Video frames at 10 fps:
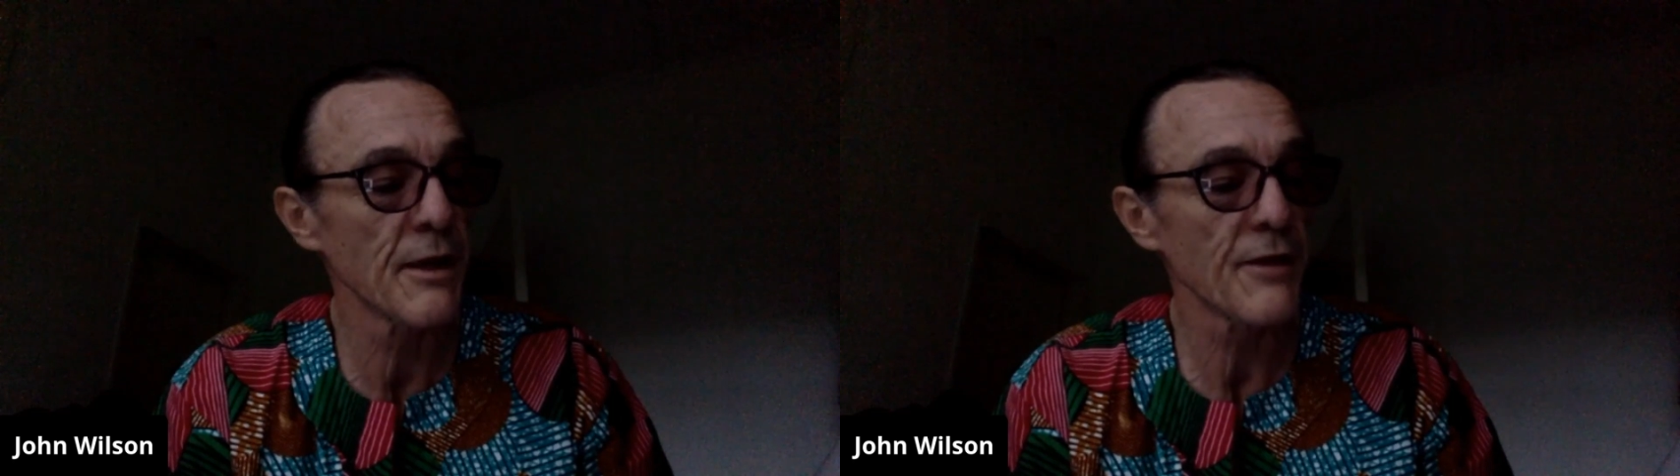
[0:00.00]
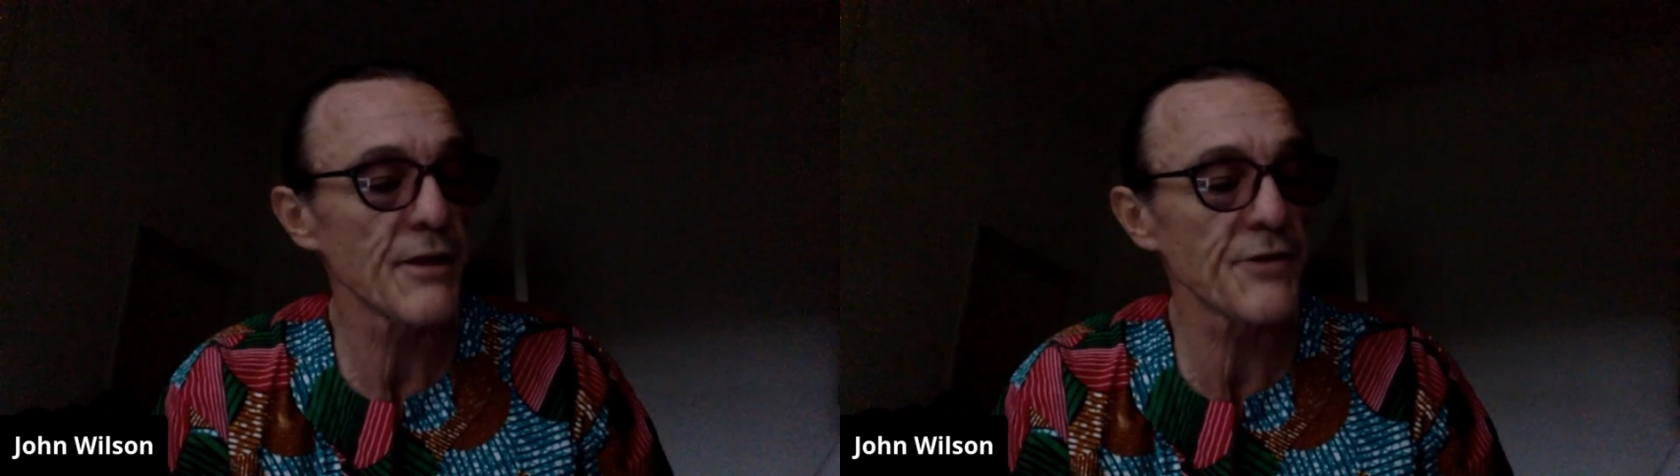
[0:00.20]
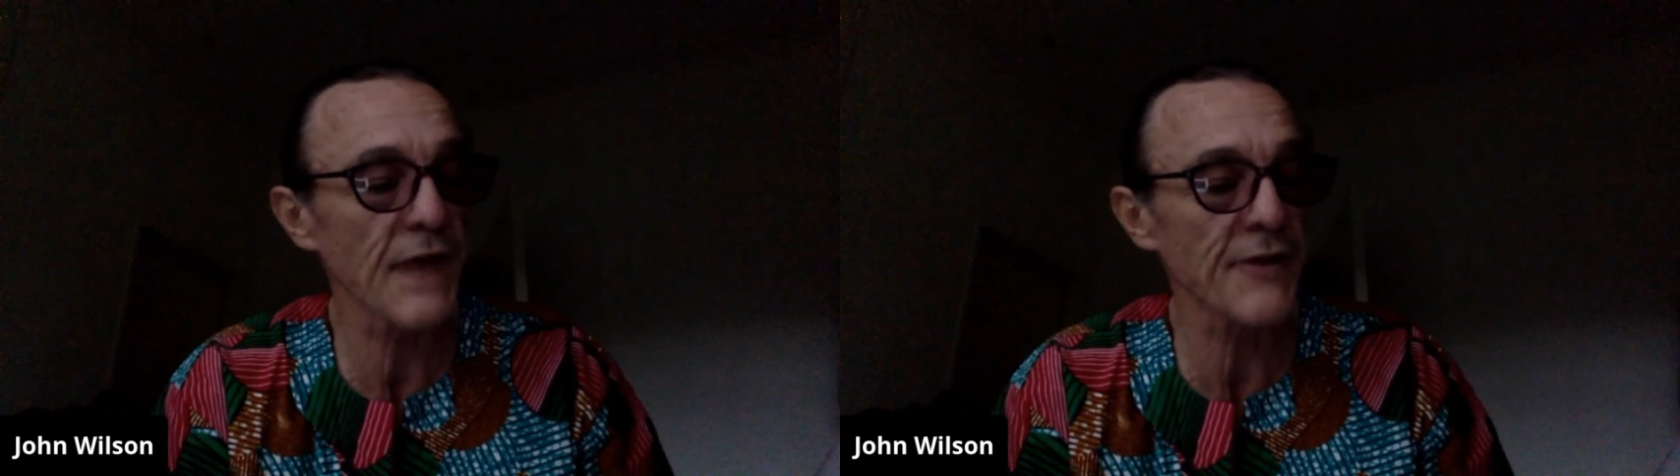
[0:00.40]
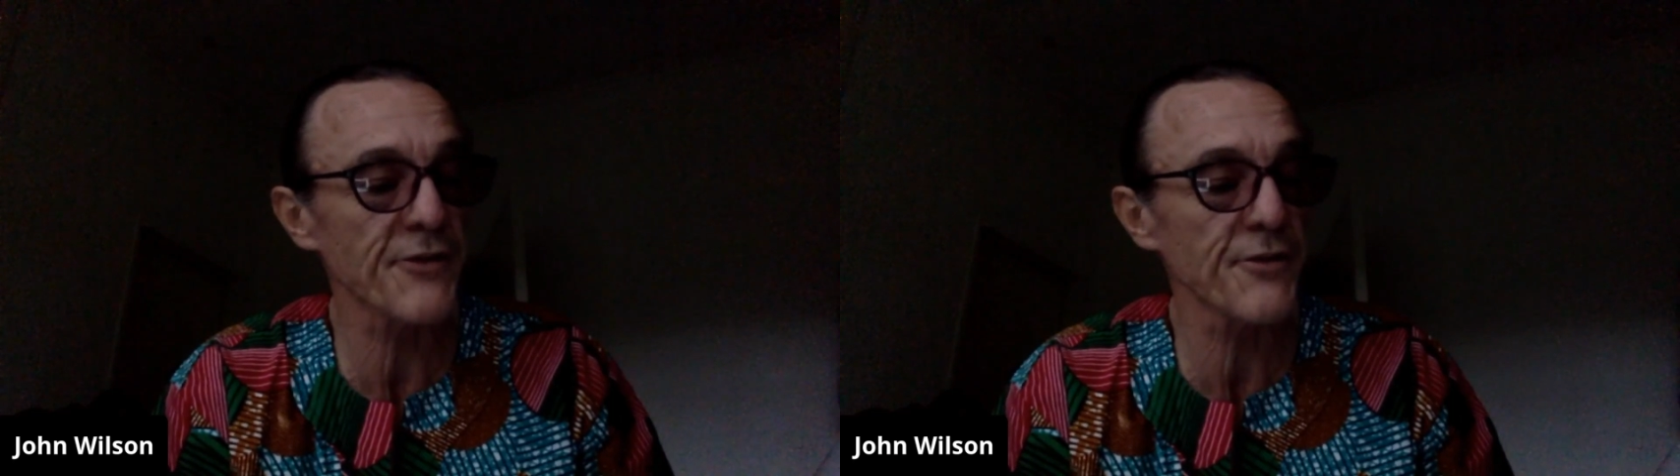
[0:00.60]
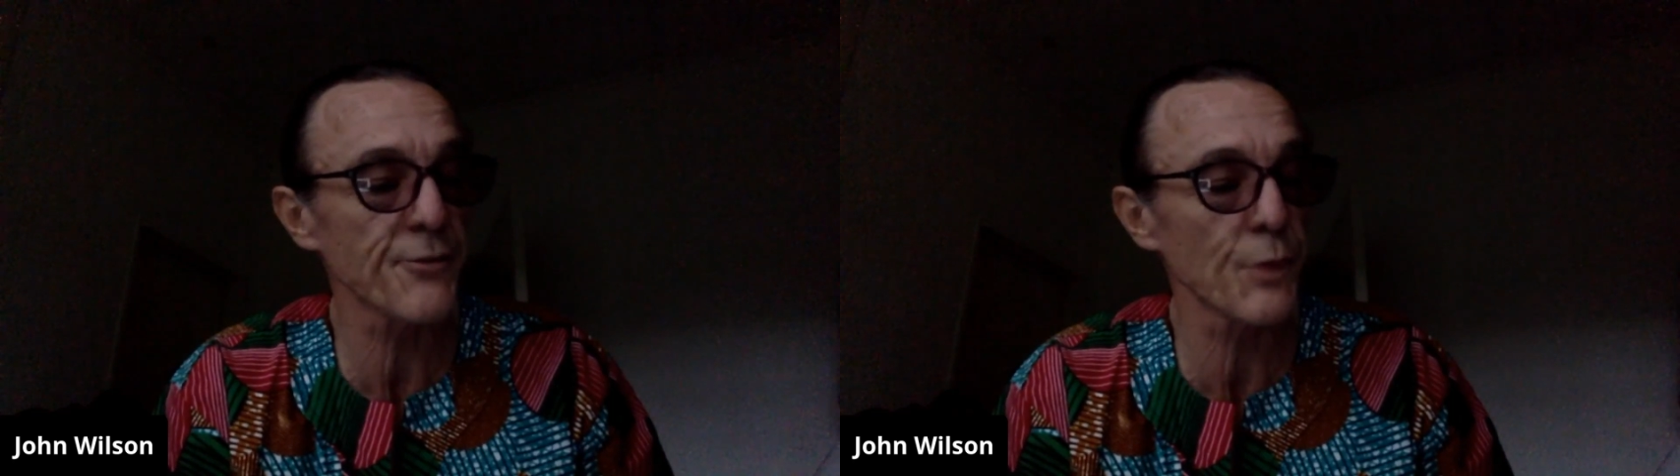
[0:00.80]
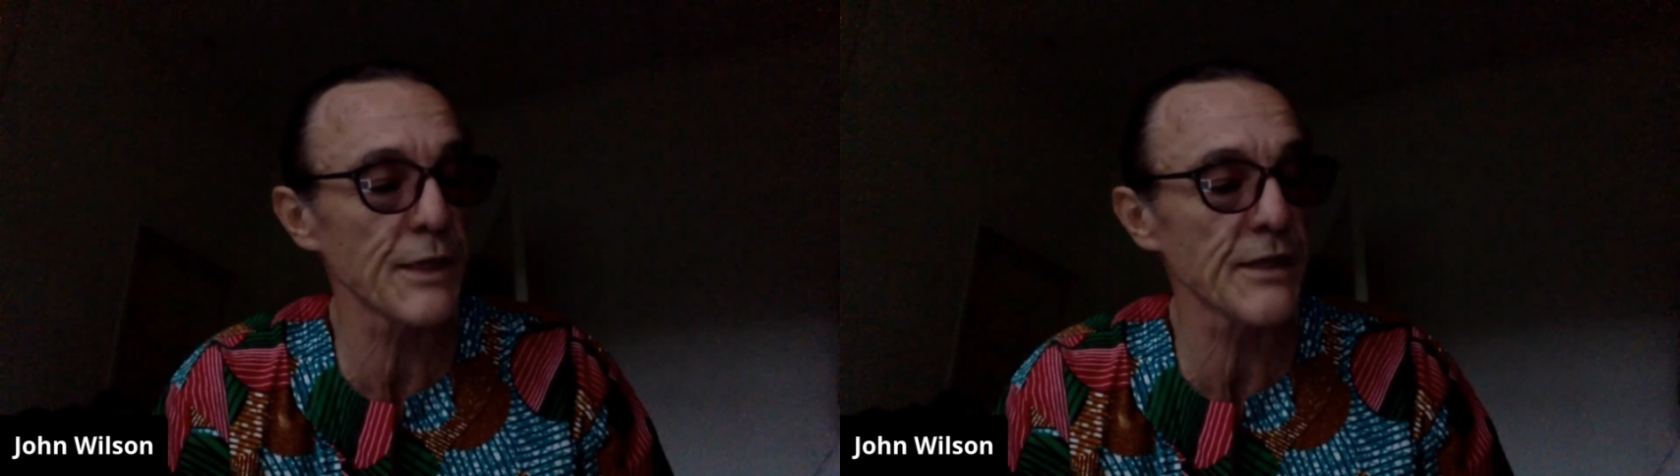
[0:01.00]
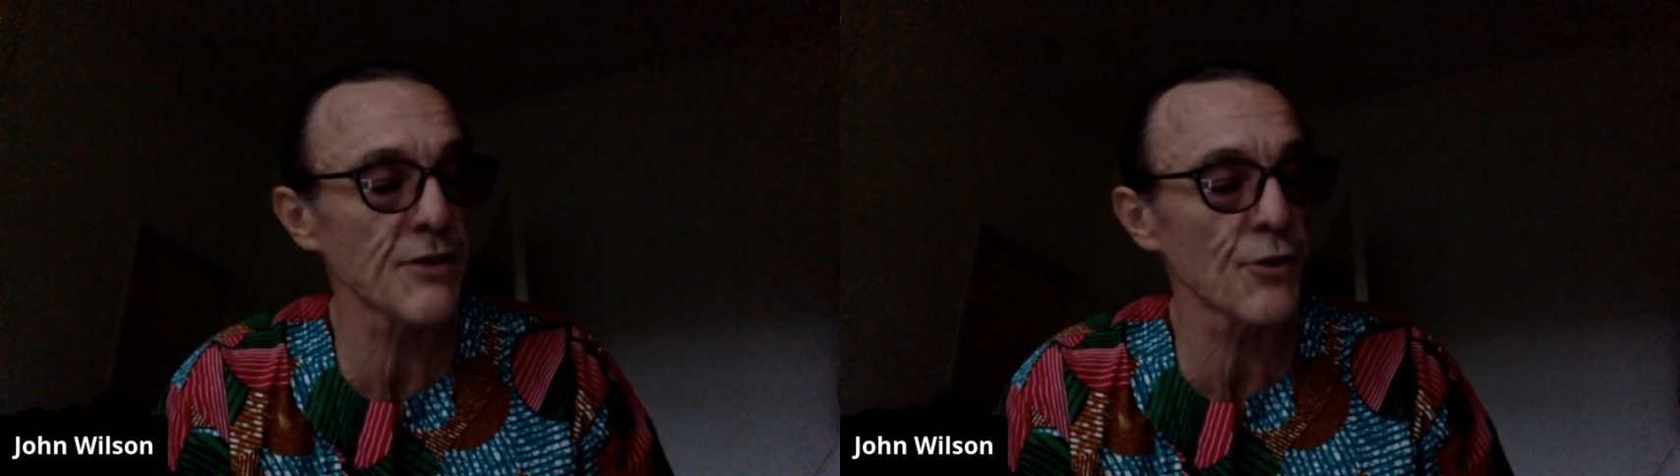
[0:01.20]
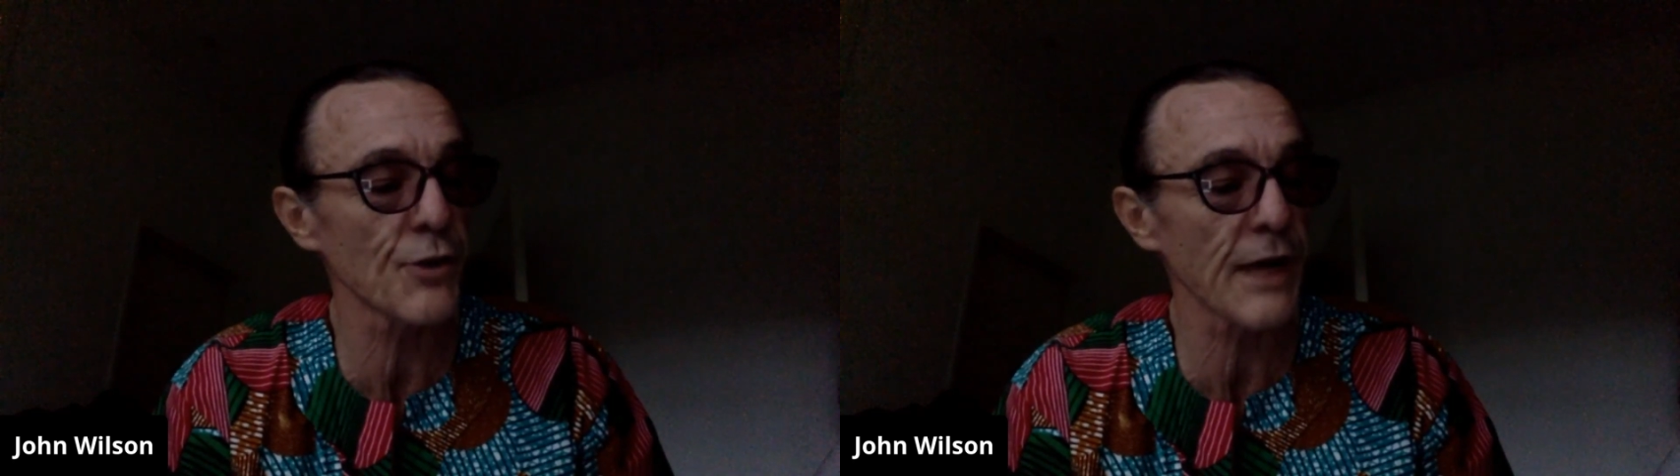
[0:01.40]
These additives weaken
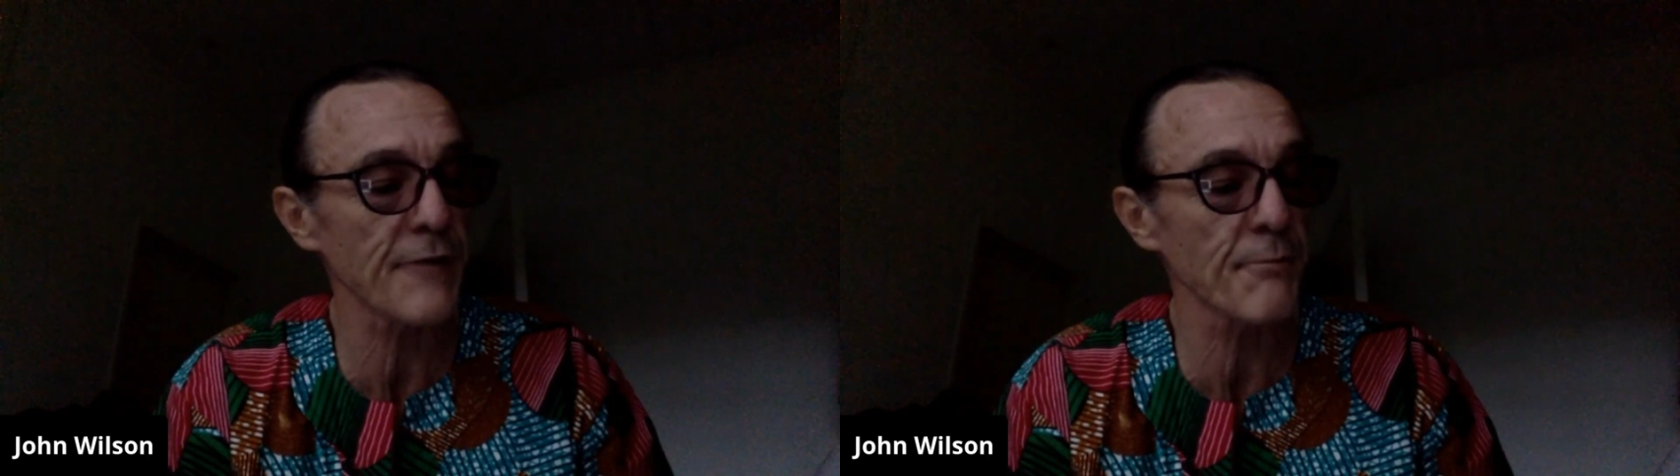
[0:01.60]
your gut